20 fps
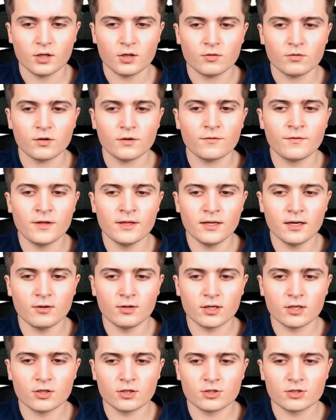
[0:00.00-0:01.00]
Within
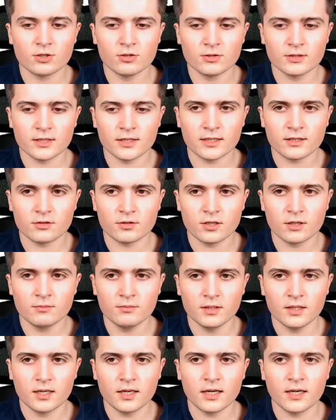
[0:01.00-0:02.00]
our control
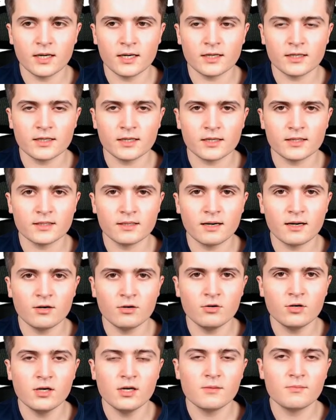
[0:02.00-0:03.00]
diagram I can
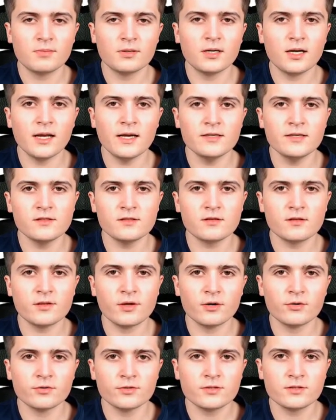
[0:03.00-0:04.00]
now place
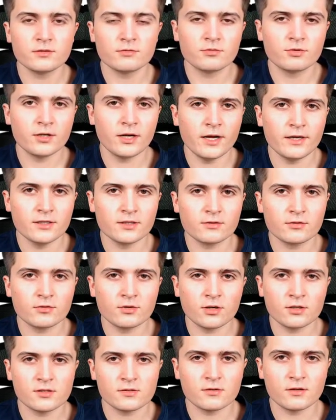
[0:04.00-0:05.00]
those created
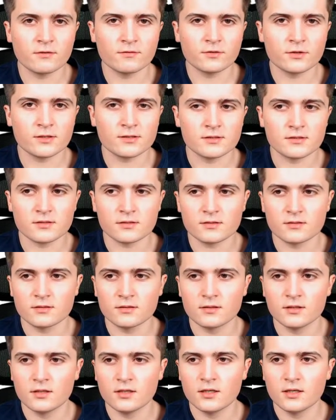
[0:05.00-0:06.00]
cross references.
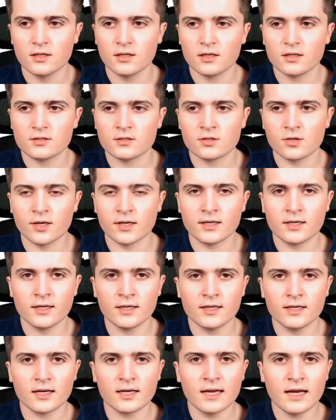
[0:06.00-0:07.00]
So I
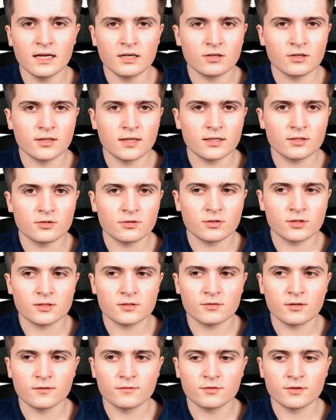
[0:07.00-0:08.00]
click again on add
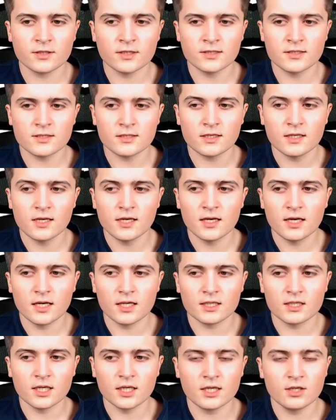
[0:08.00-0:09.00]
cross reference,
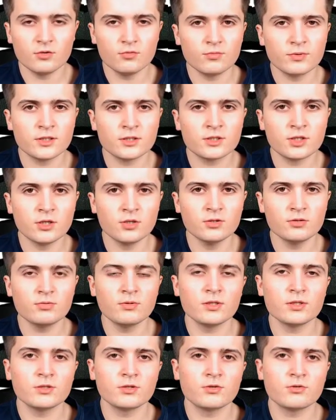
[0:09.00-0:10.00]
and now we don't
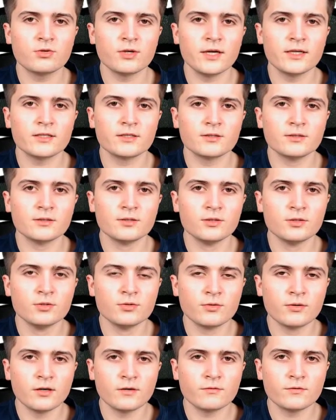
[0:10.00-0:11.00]
want to create a new
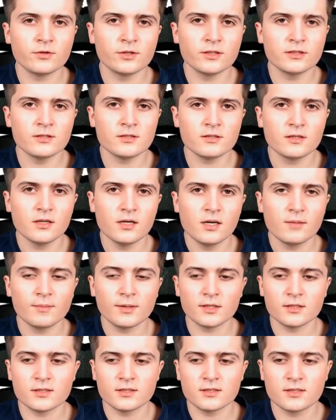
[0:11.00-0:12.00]
reference,
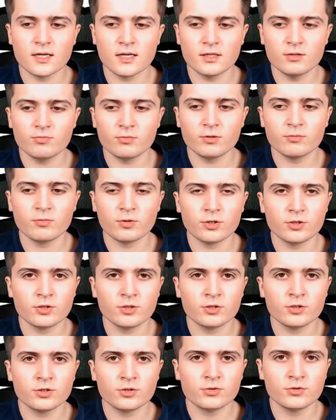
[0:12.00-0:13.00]
but instead we want
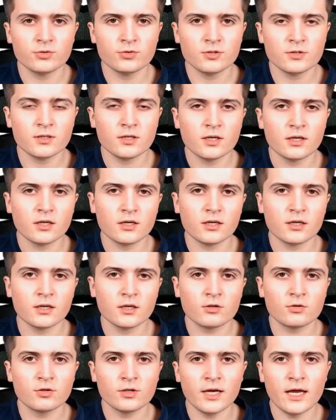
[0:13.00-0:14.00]
to use a
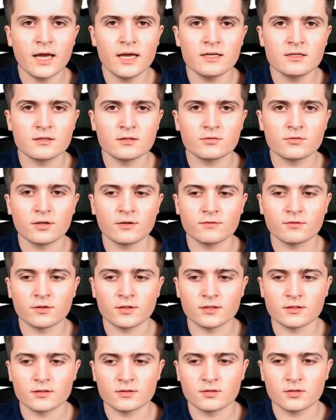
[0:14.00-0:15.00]
created
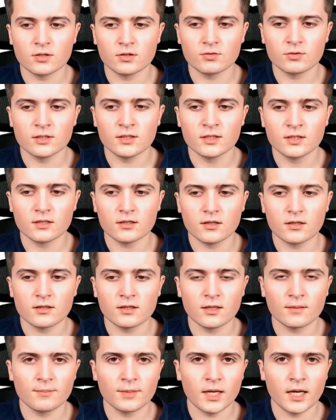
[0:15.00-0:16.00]
reference. So here
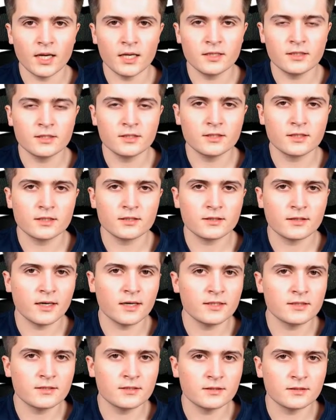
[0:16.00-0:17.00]
number 18 and
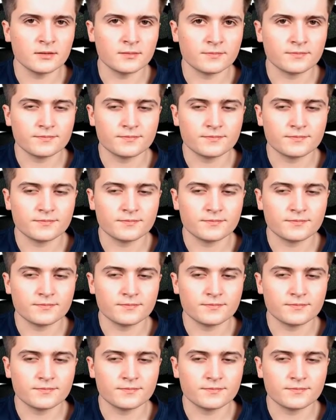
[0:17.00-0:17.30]
19.